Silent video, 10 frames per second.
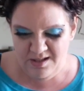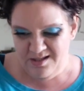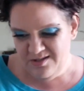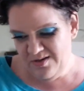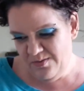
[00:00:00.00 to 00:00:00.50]

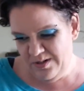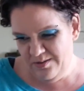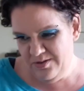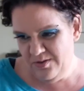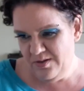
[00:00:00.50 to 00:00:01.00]
Do I want
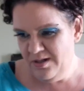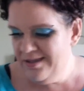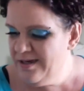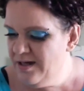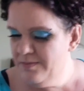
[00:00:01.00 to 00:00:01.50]
to do...
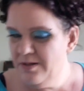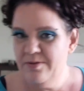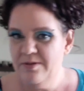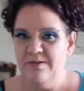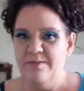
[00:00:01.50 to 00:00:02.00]
Yeah, I'm going to put
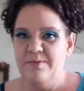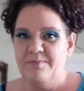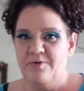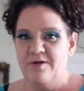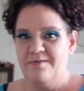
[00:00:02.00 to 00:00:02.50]
a little bit
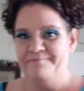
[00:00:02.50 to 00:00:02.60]
more.